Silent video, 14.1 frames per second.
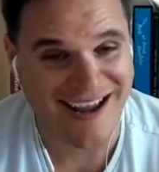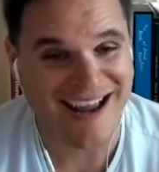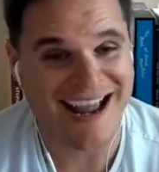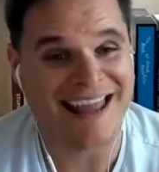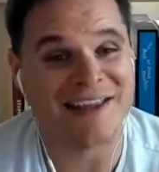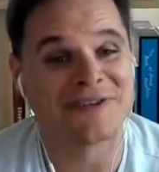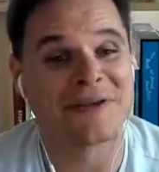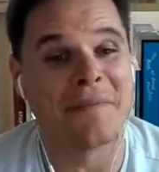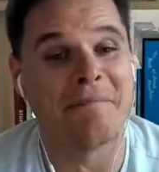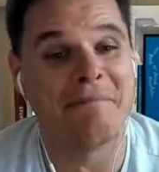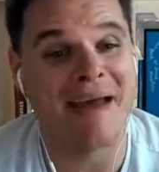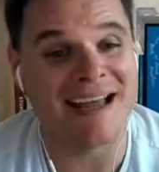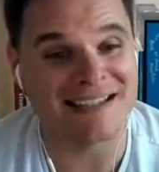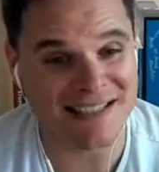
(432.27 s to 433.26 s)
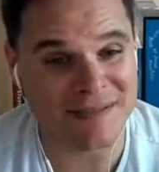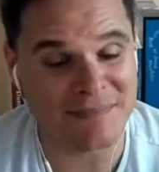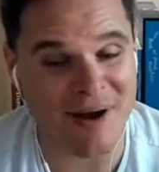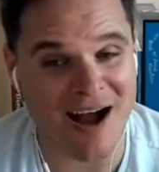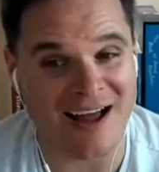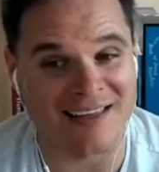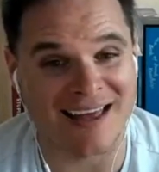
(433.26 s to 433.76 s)
and there's a med
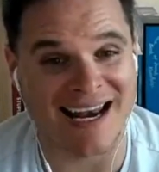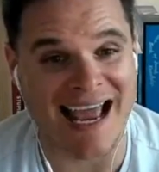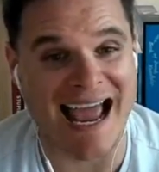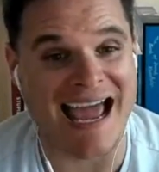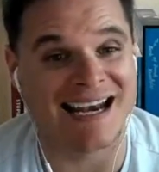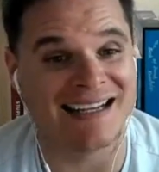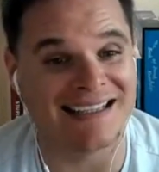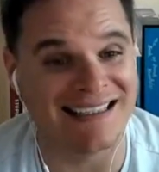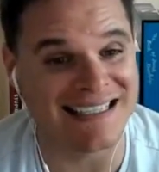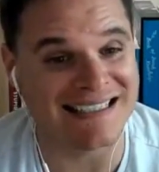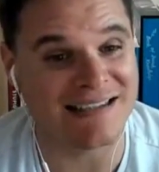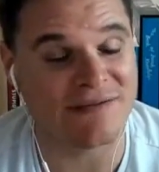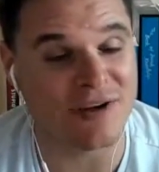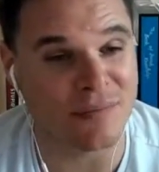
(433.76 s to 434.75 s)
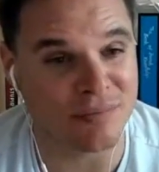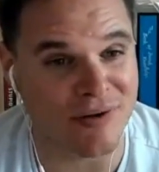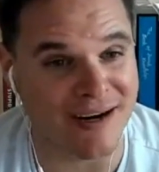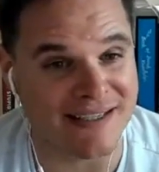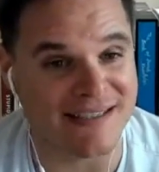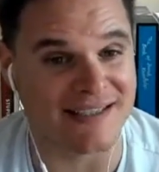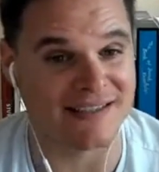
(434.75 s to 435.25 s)
spa that had a list of their
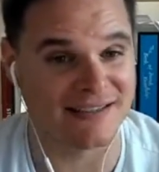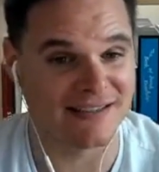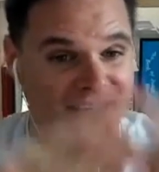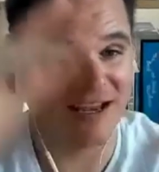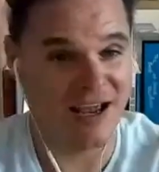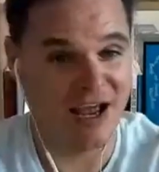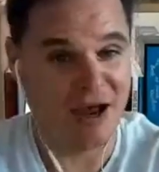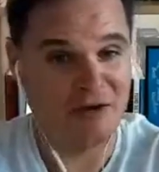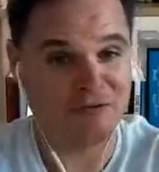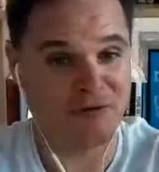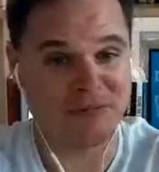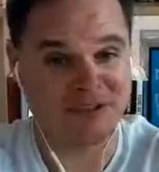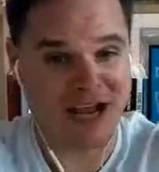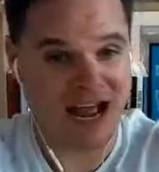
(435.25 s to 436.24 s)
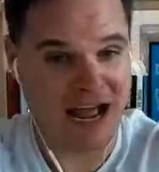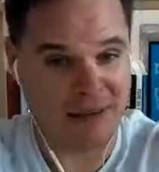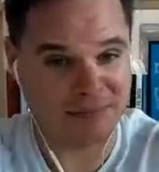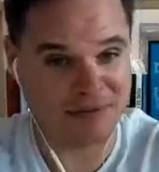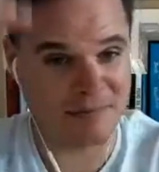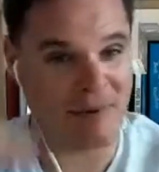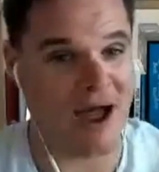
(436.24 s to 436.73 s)
prices from top
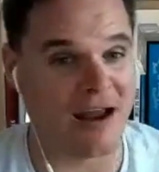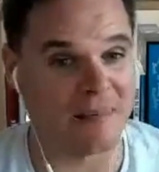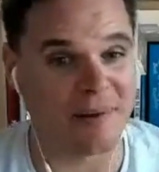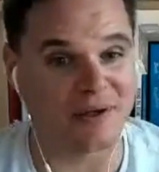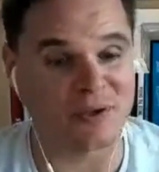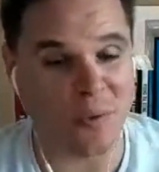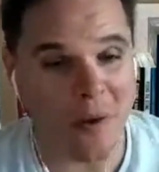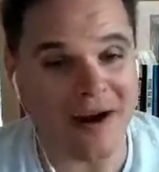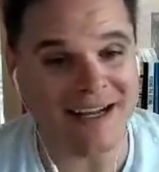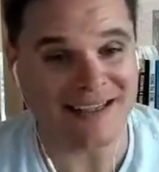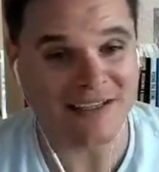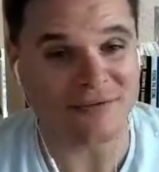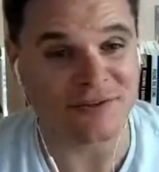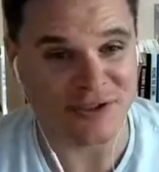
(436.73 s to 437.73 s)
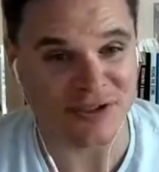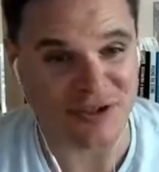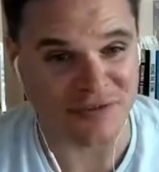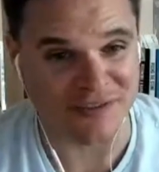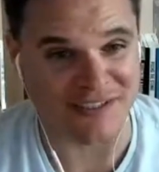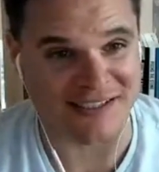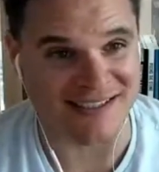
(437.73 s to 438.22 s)
to bottom, about 20 different
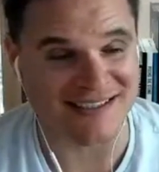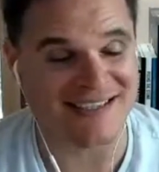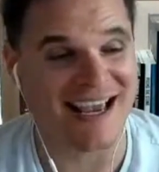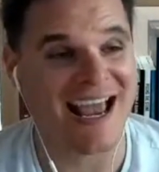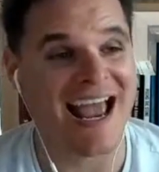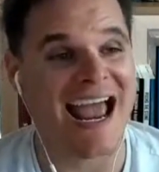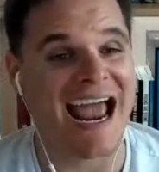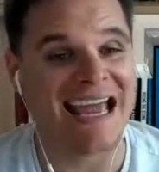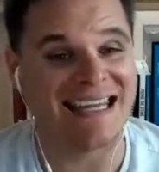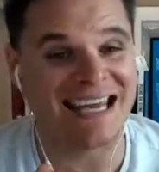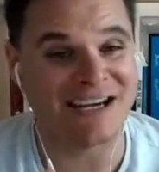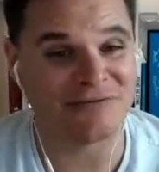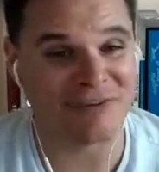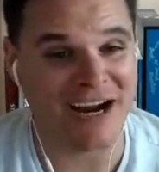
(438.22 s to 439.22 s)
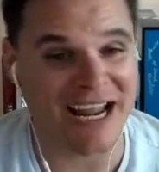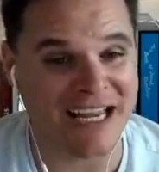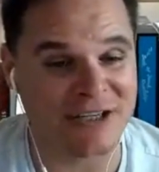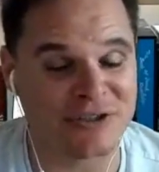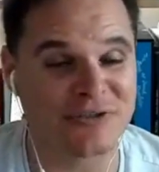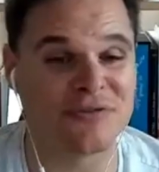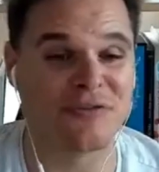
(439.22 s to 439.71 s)
services, and they
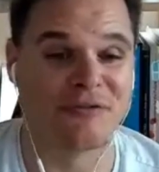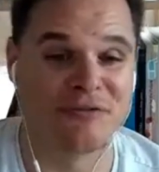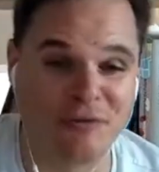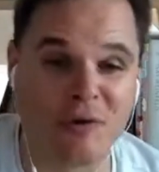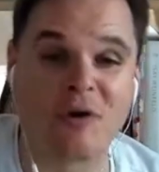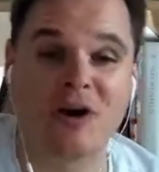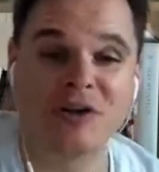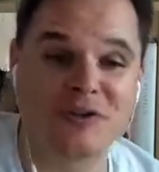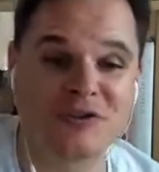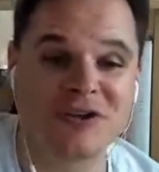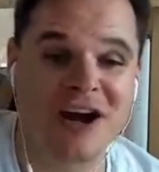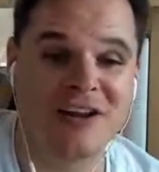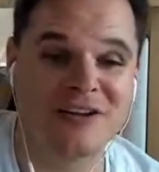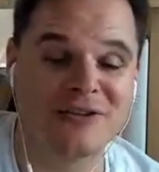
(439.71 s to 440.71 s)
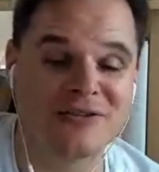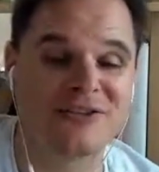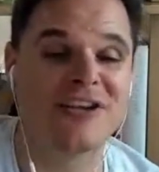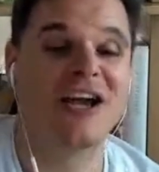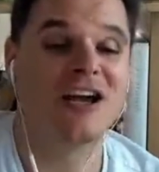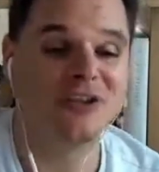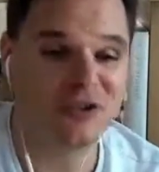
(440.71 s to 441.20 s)
ranged from $400
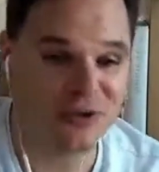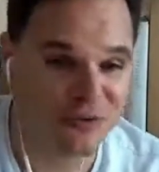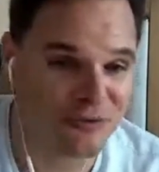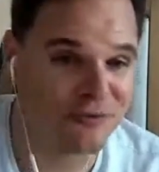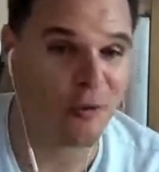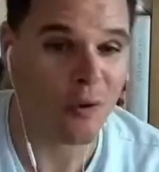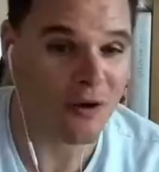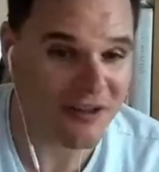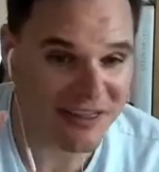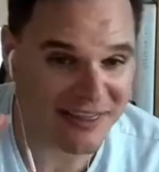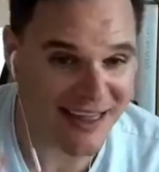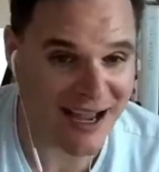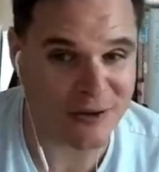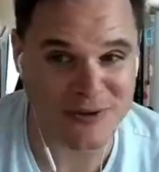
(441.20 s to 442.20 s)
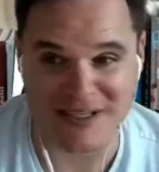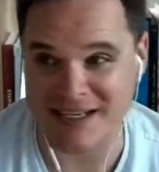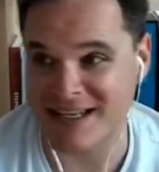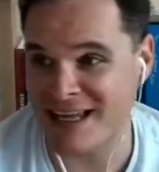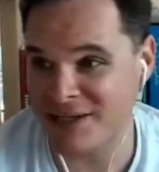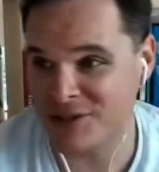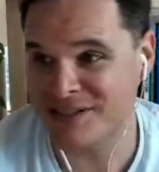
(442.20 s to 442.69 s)
to $4,000.
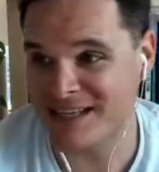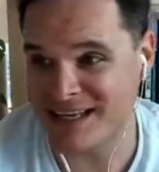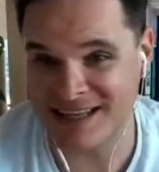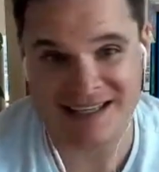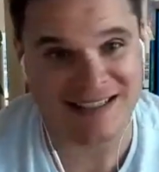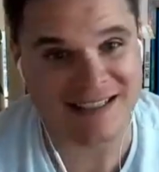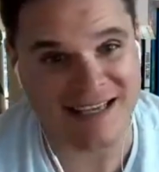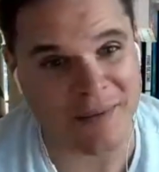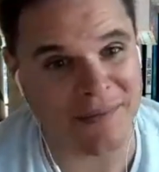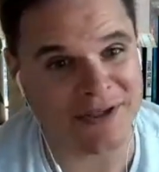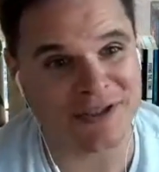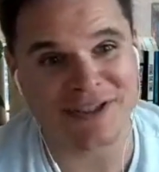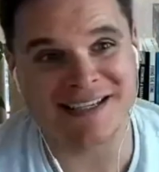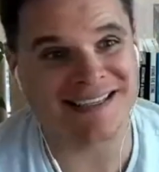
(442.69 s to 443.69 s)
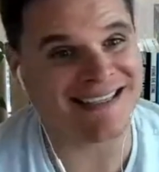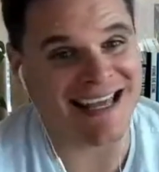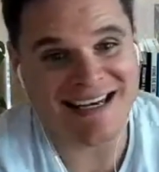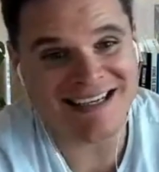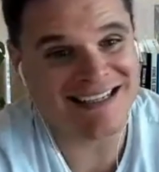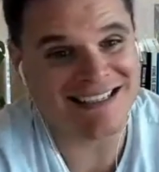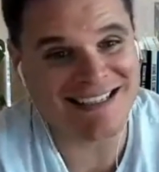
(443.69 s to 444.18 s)
They just said, this is how much it is.
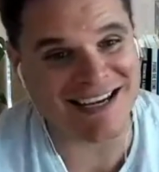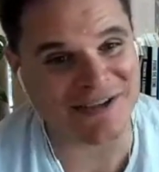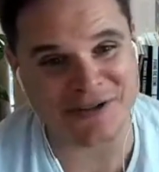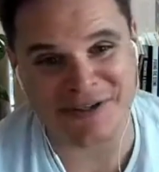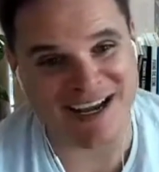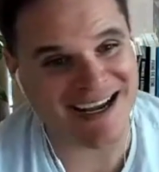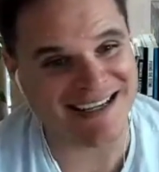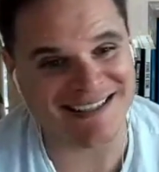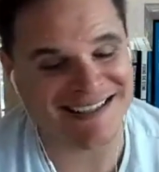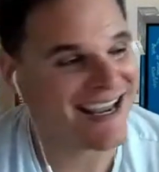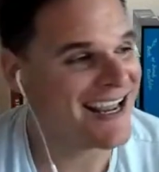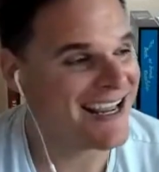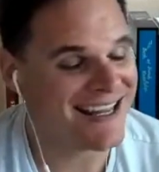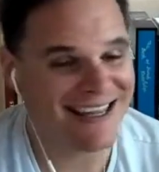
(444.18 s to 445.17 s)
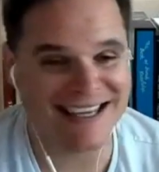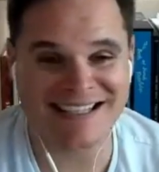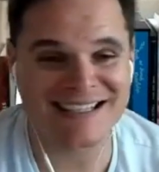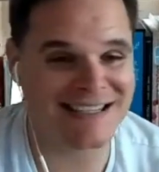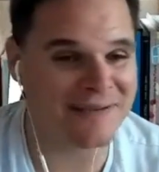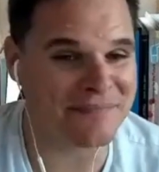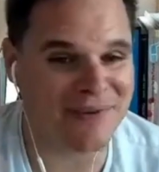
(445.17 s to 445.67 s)
End of discussion, guys. This
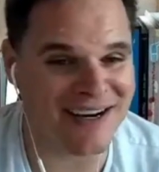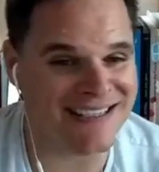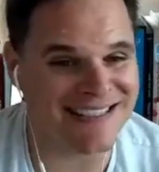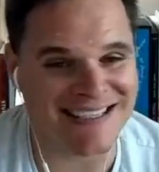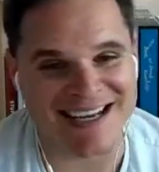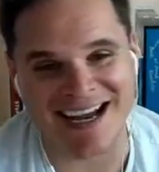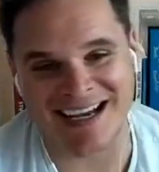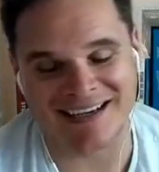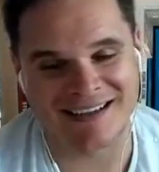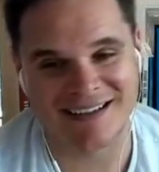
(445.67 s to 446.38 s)
is the pricing guide.